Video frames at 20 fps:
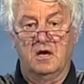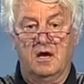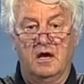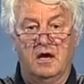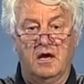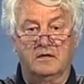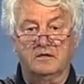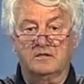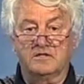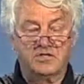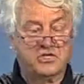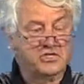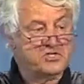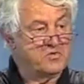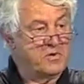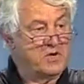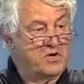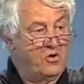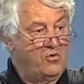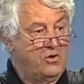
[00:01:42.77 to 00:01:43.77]
And since
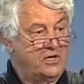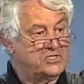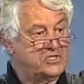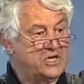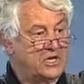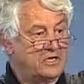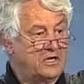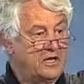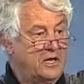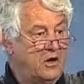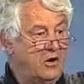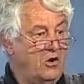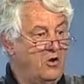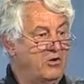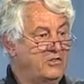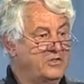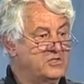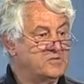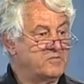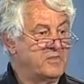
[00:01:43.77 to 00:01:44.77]
we know exactly how
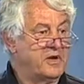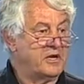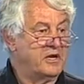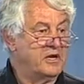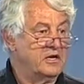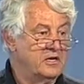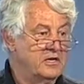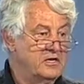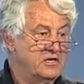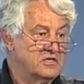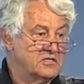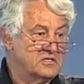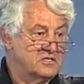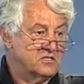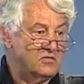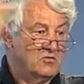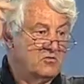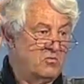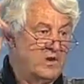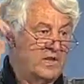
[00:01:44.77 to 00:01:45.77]
long the spaghetti
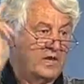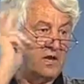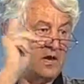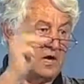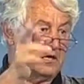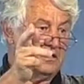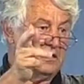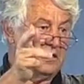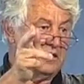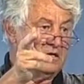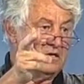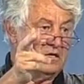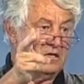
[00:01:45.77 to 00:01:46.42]
is, we cut it